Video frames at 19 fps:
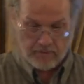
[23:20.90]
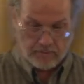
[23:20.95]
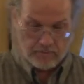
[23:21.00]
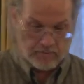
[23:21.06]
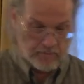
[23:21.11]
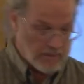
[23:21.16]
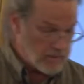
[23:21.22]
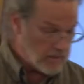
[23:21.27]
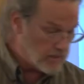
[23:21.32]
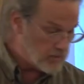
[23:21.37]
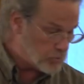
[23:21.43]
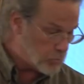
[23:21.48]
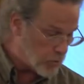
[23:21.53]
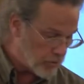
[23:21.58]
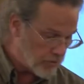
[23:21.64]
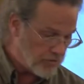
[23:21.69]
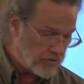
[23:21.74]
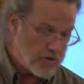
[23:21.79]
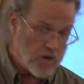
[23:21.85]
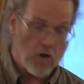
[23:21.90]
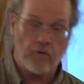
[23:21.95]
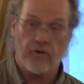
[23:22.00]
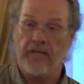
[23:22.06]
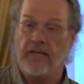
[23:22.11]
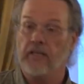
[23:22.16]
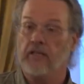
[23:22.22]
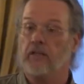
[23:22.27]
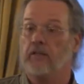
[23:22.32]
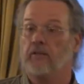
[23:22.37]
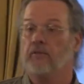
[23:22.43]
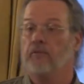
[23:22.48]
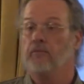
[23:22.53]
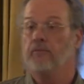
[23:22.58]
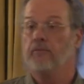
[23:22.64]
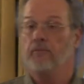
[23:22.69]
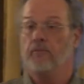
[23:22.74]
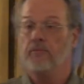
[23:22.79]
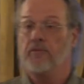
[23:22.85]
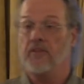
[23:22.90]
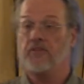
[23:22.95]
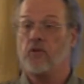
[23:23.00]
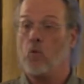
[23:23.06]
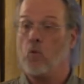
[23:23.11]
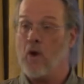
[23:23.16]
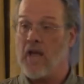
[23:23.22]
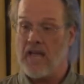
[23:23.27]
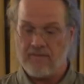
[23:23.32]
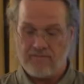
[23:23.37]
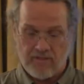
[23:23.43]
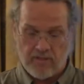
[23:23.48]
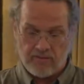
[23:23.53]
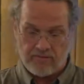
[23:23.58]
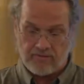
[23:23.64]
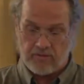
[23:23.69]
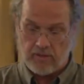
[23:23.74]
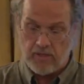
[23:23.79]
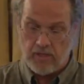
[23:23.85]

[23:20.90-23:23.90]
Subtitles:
It is worth noting that the wave of